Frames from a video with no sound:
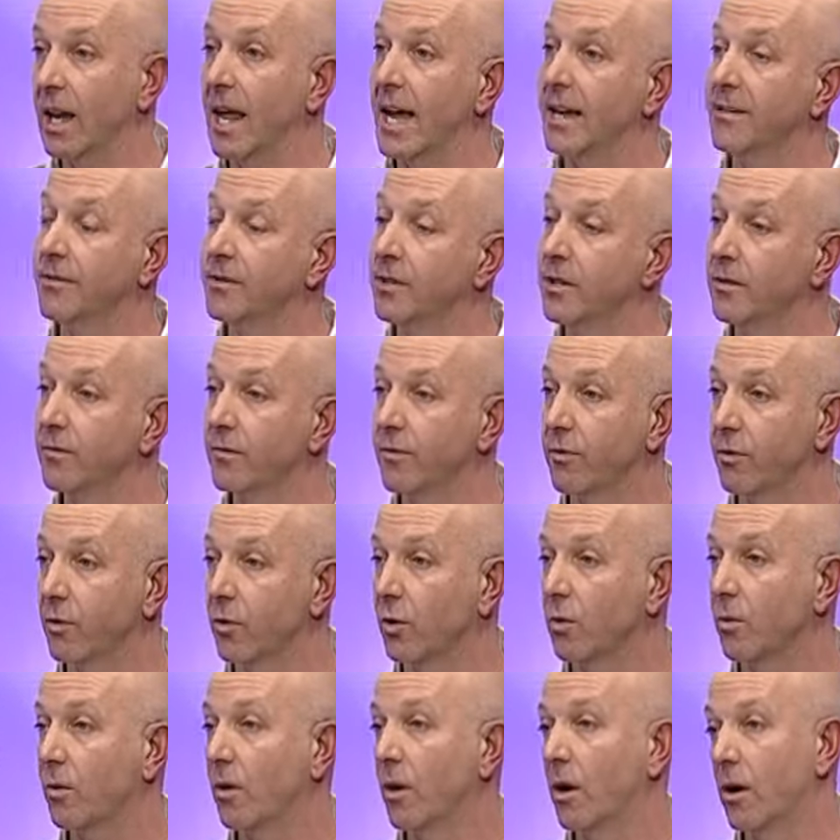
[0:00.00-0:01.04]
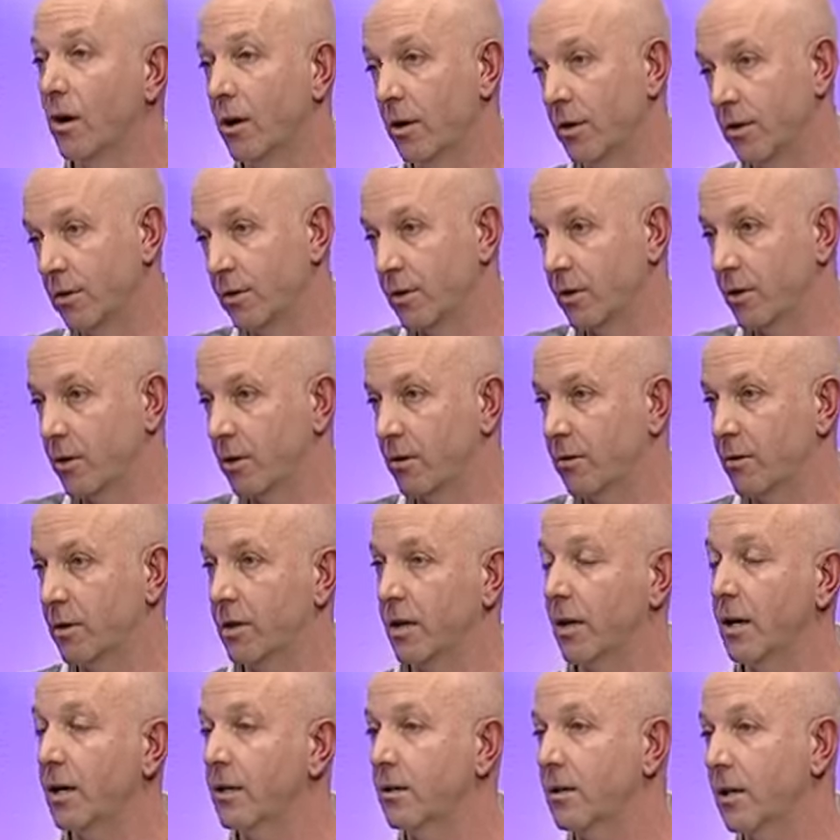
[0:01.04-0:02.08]
the landing floor to
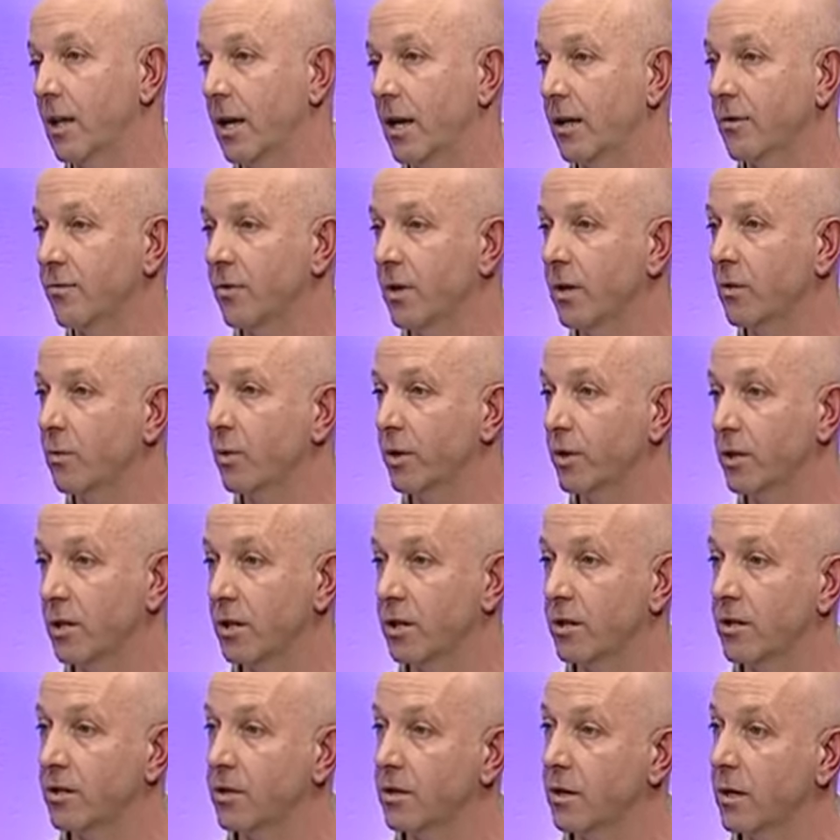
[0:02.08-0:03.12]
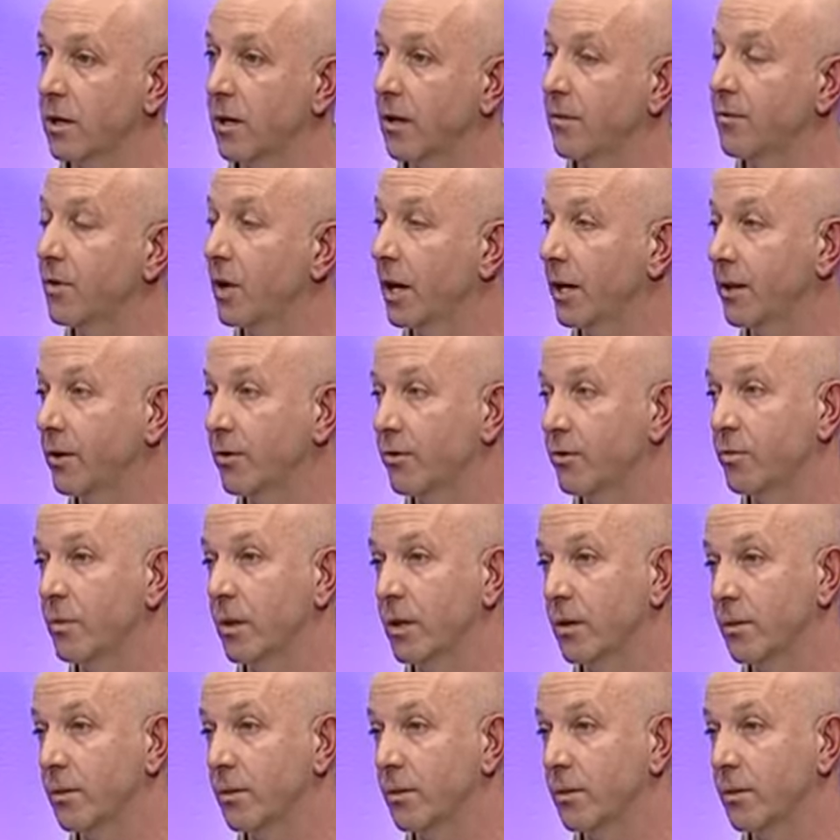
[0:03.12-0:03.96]
the height of the handrail, which is 900